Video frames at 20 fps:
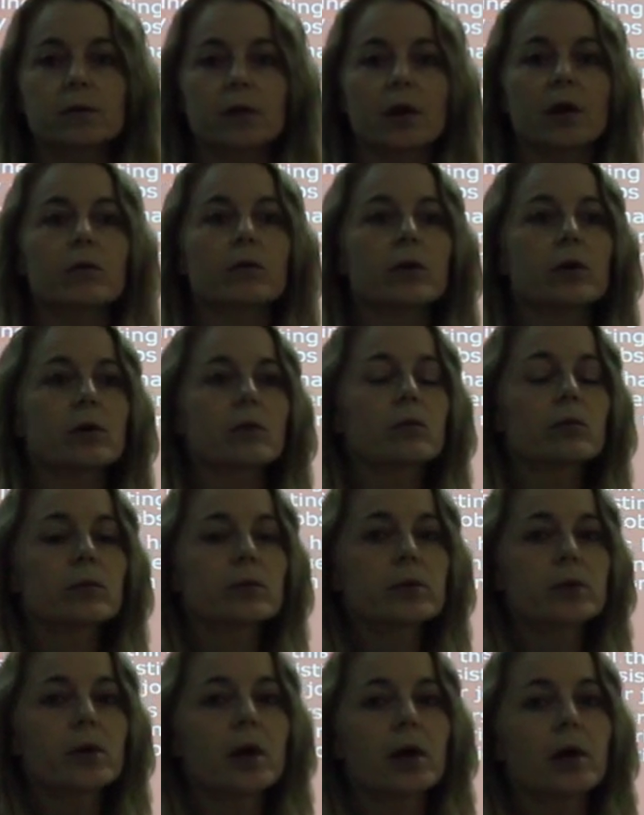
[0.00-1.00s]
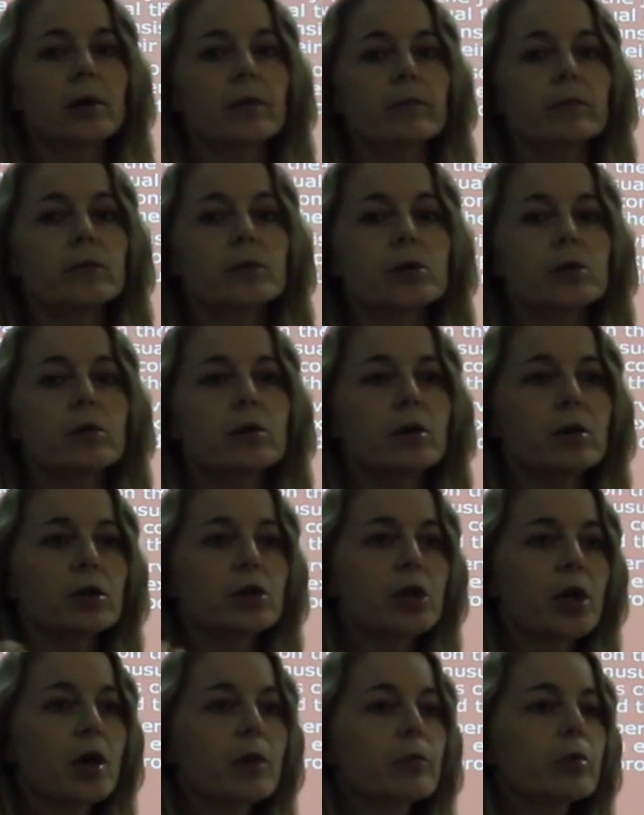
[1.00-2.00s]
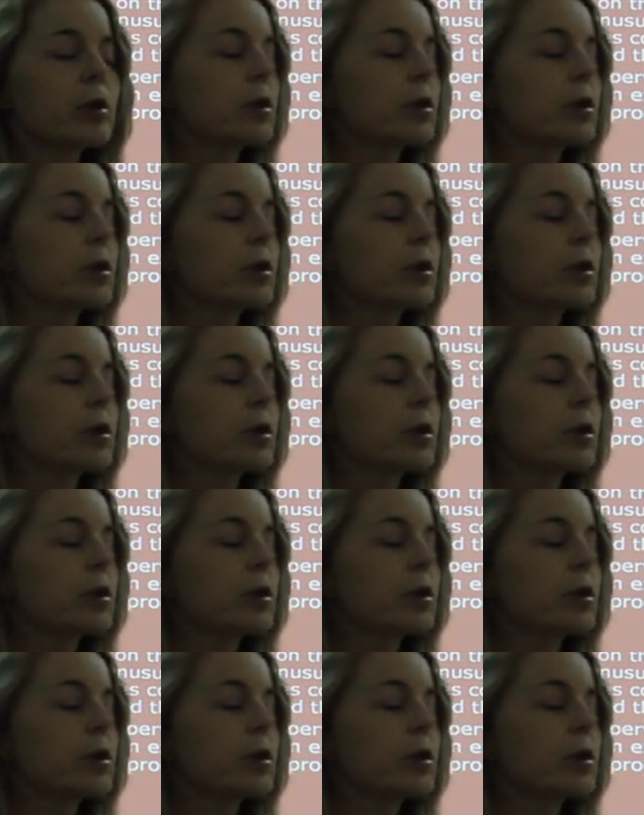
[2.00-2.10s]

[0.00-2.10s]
they were doing the job